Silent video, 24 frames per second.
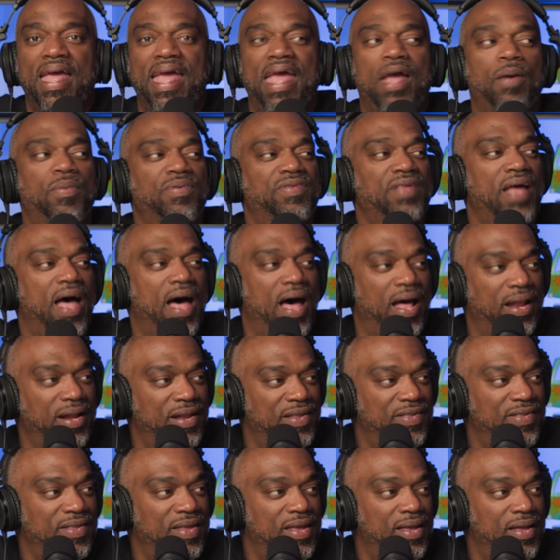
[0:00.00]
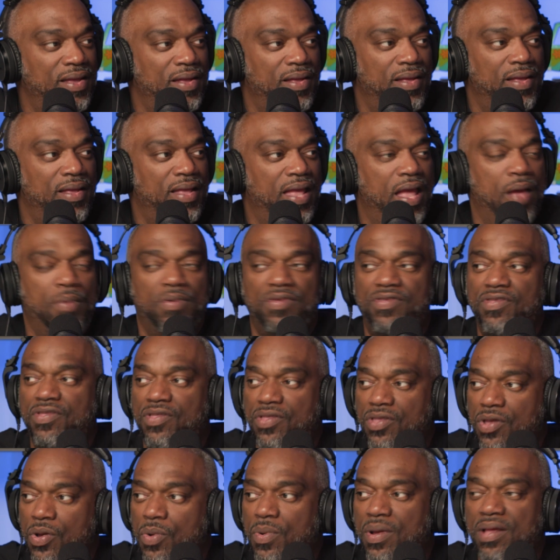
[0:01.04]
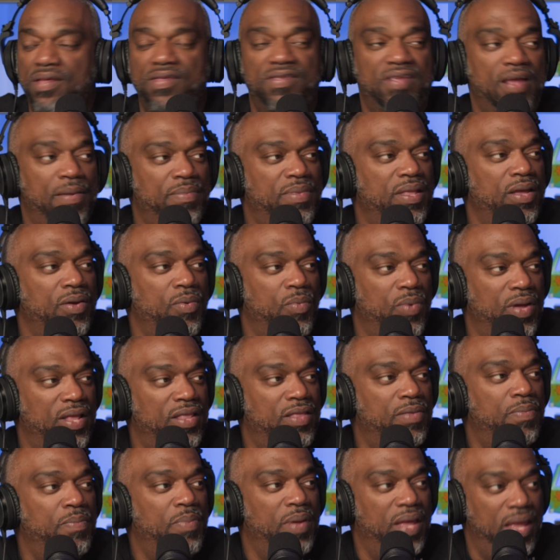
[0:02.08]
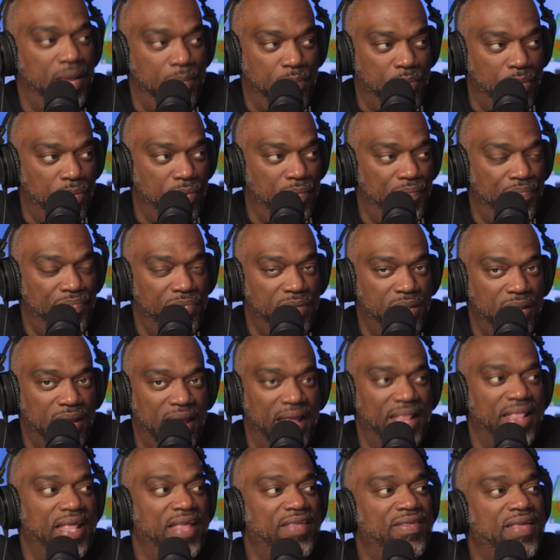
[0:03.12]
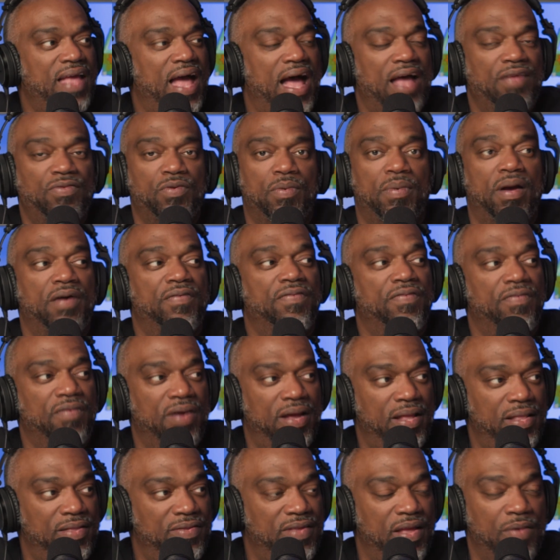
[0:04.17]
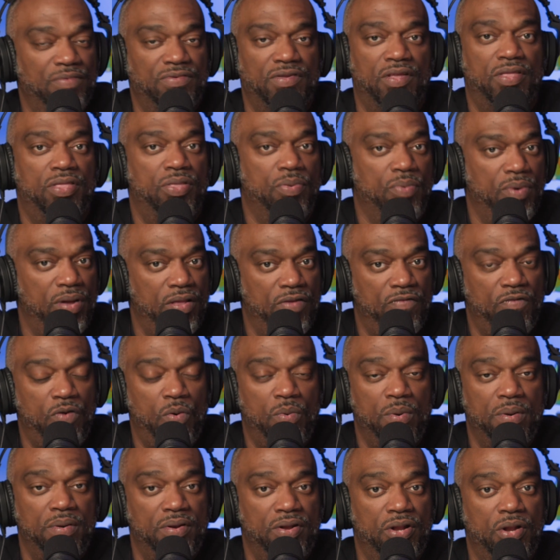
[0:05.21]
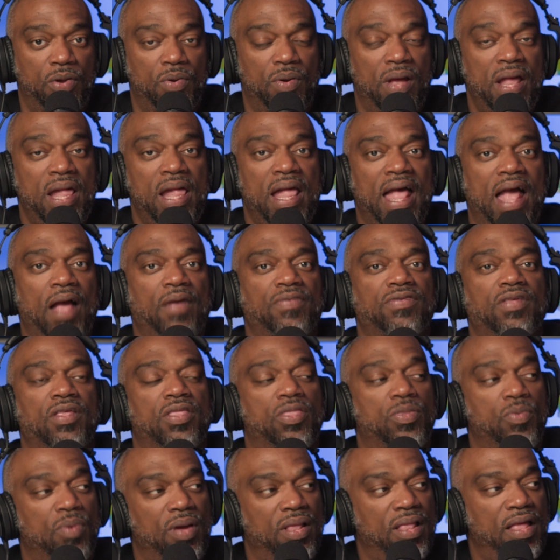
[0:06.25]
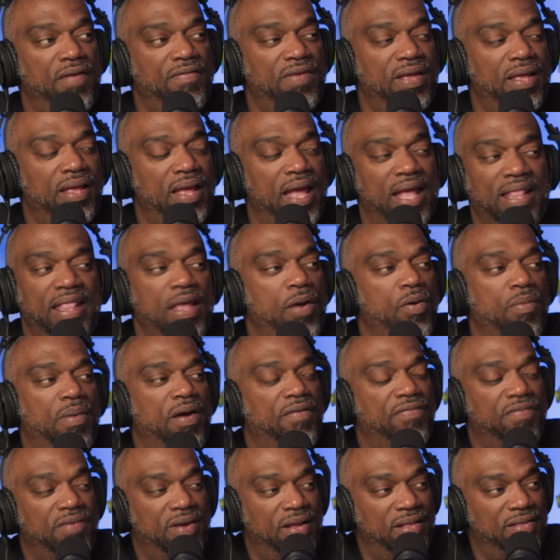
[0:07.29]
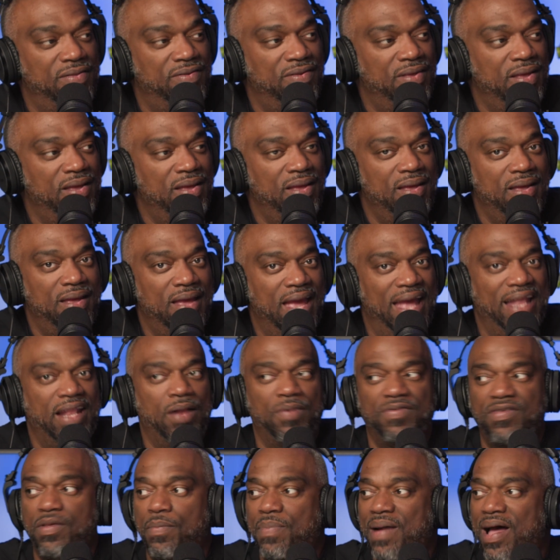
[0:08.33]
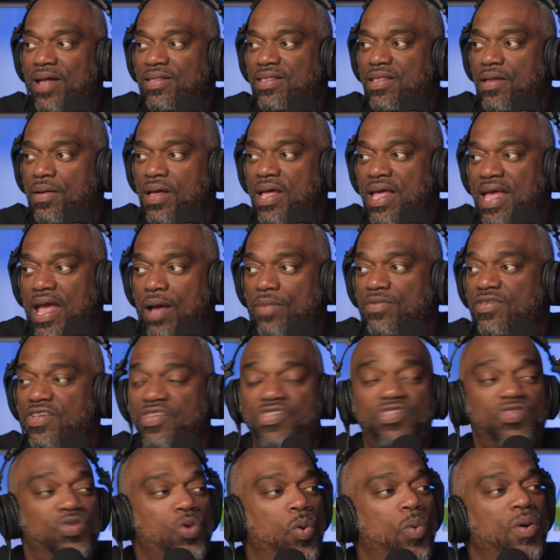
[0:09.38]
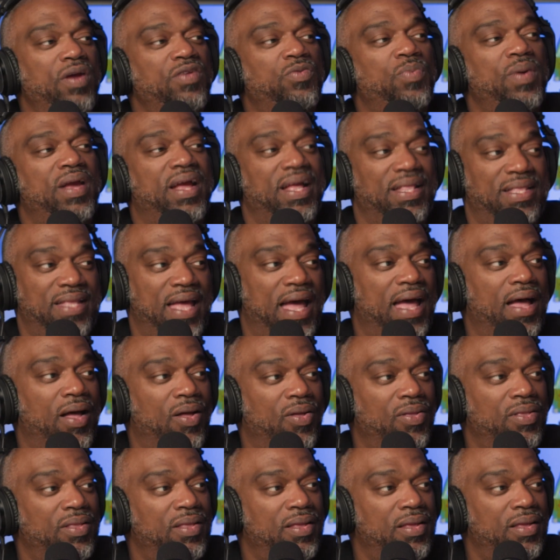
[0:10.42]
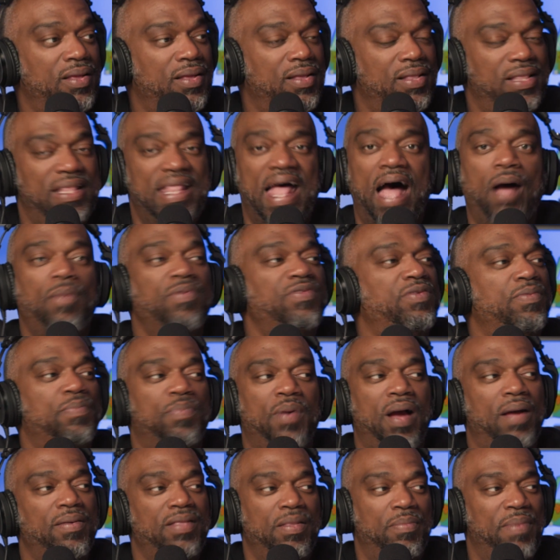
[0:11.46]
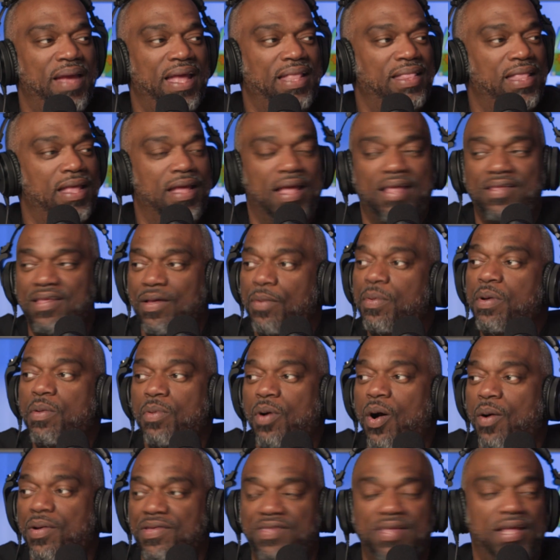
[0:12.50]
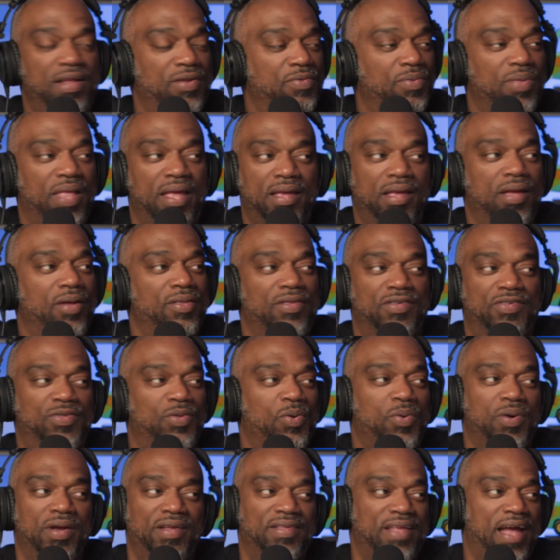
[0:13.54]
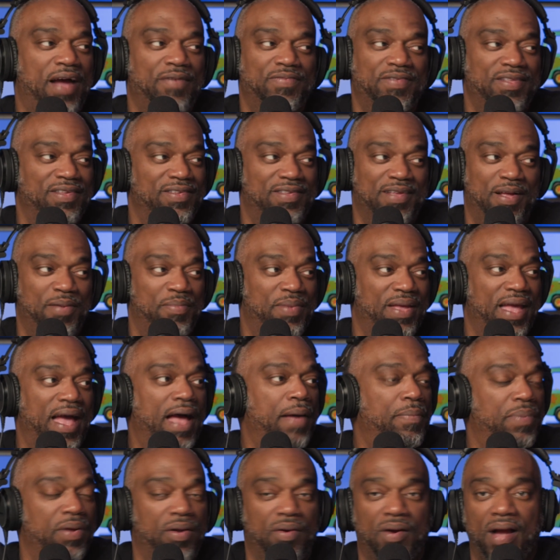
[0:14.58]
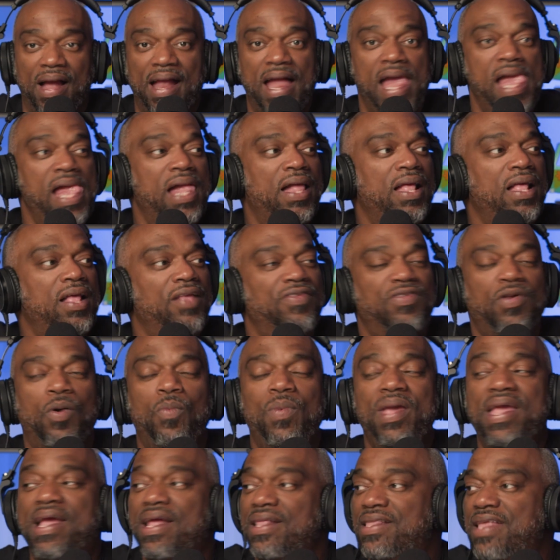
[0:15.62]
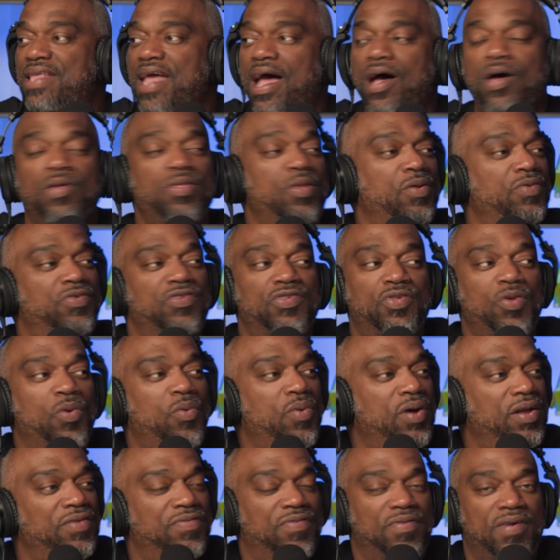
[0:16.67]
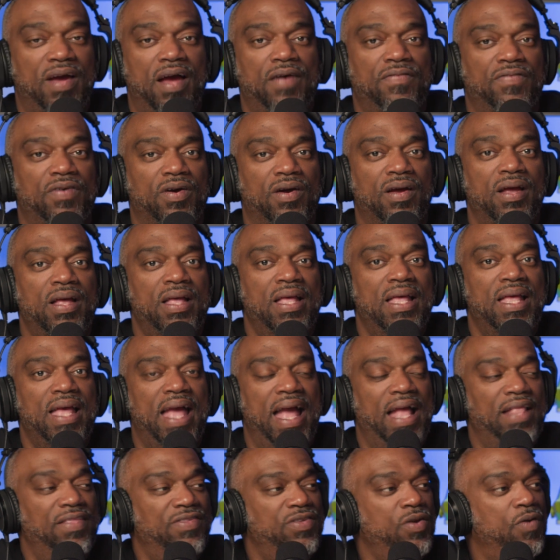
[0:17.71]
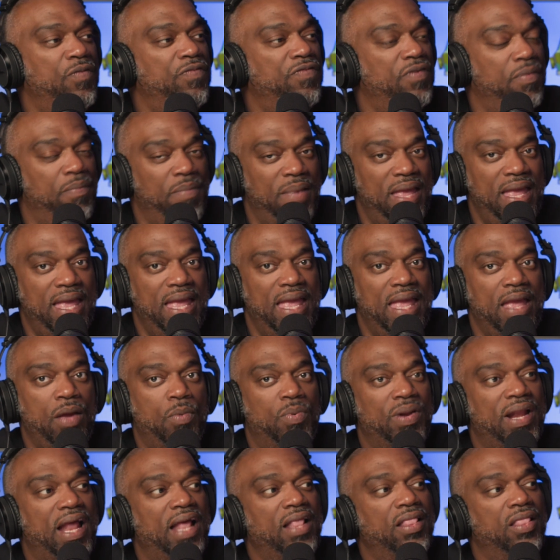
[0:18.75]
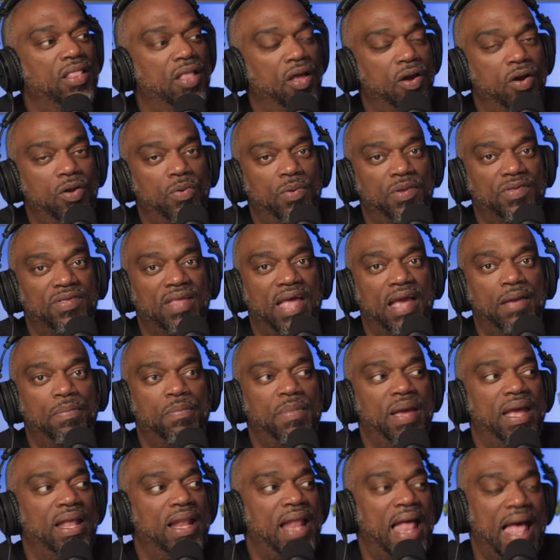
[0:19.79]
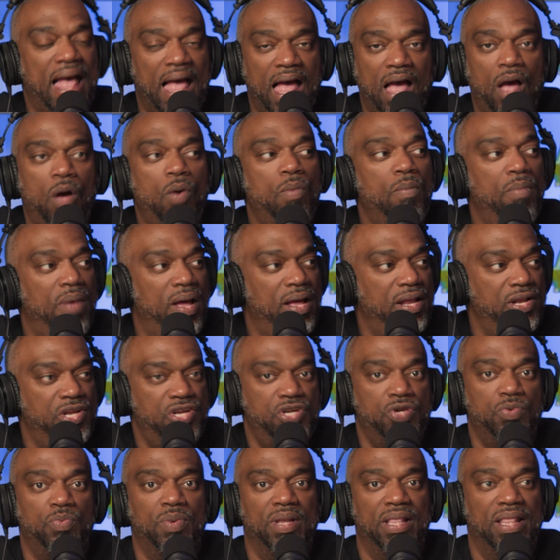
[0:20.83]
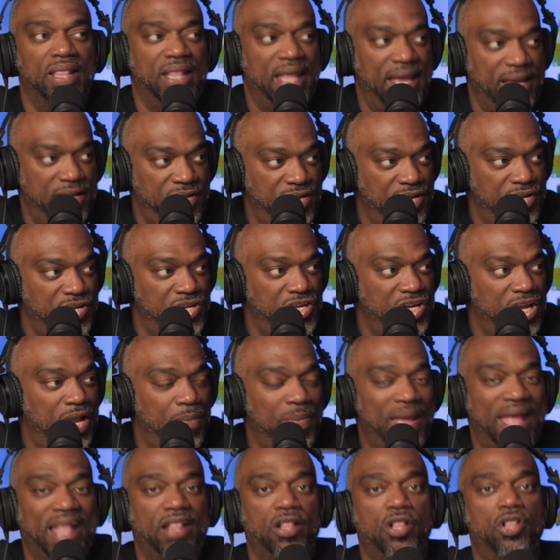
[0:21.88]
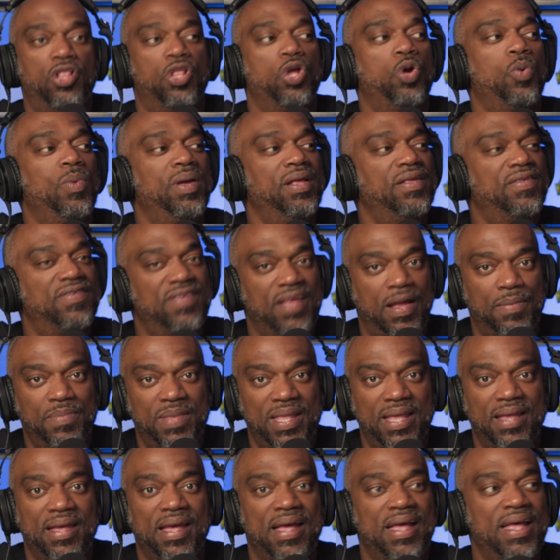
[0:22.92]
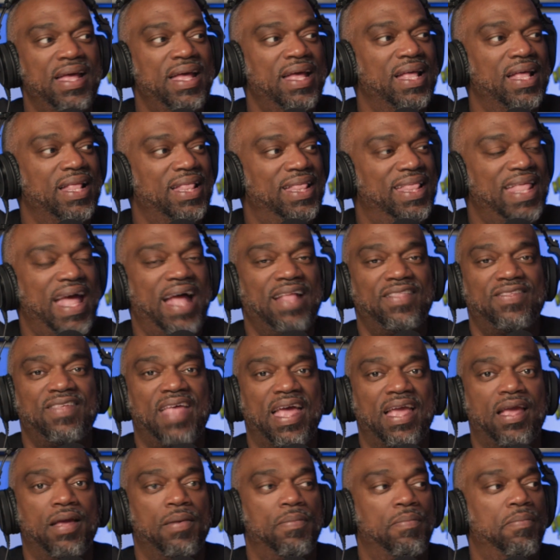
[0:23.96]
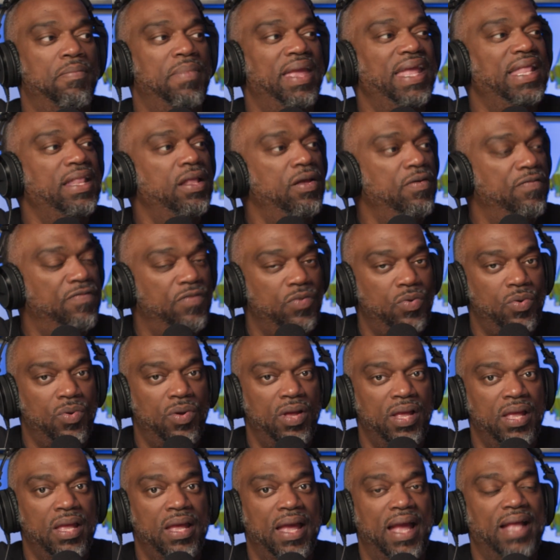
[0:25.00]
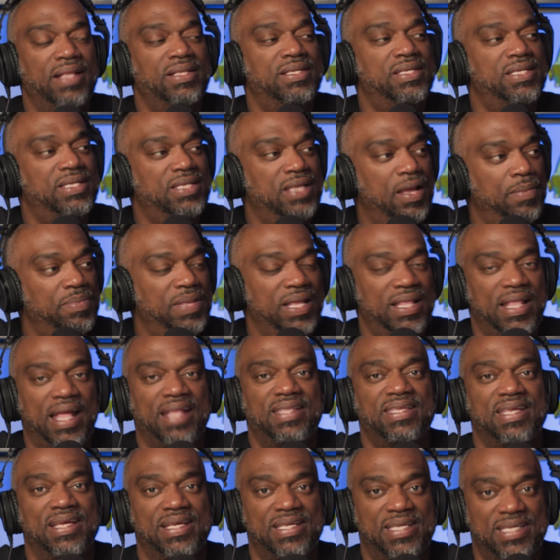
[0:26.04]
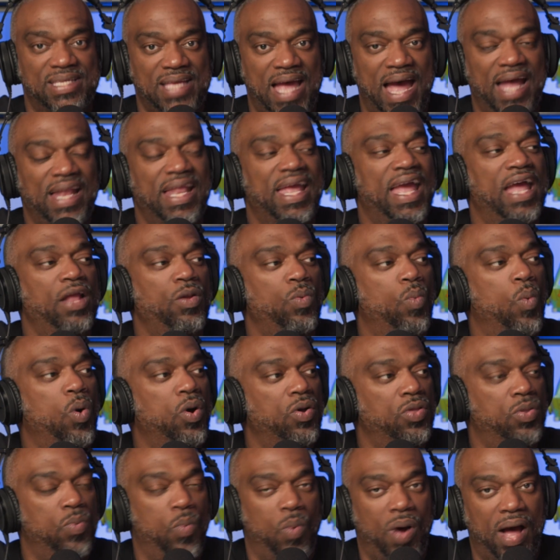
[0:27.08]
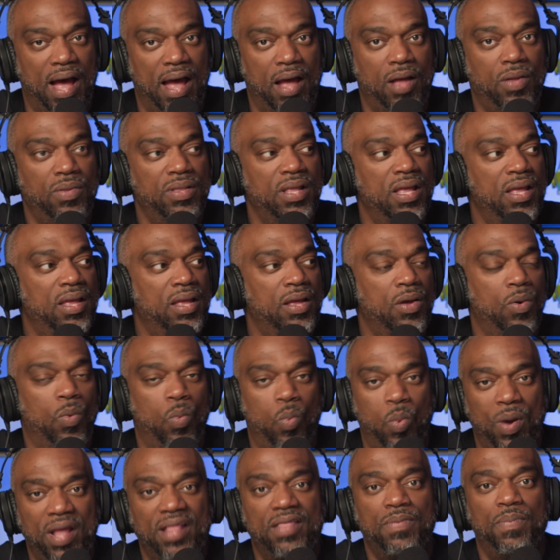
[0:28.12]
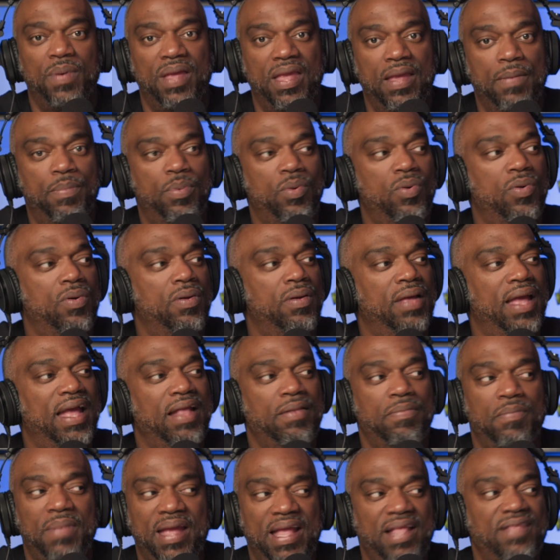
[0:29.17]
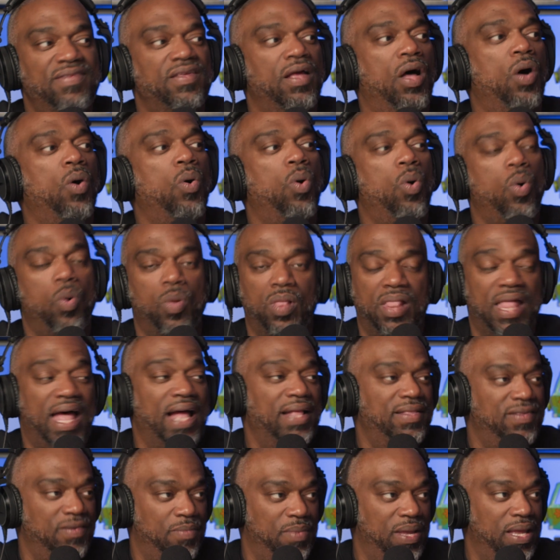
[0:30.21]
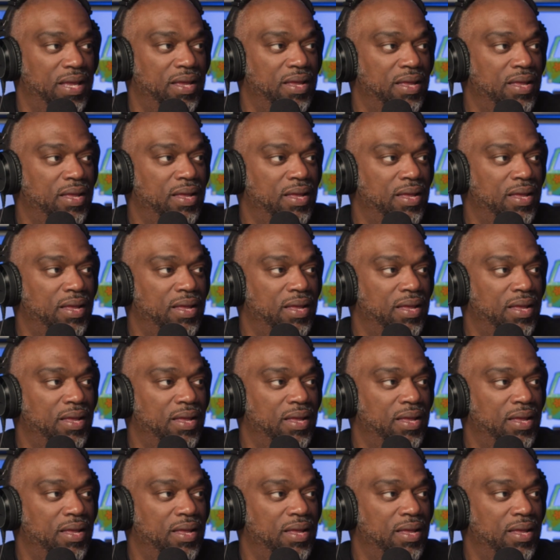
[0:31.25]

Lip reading: It was honestly, it was doing something with people. And these guys are my friends. It was a thrill of what we were doing. It was a thrill of it, and they were my friends. And it was the stories we could tell. That was probably the main thing. Because we would always say, like, yo, the stories after this is going to be epic, right? So we could tell those stories forever. And so for me, what I learned was like, man, how much relationship in doing something that's like meaningful and something that's exciting and worthwhile with people, it means a whole lot to me.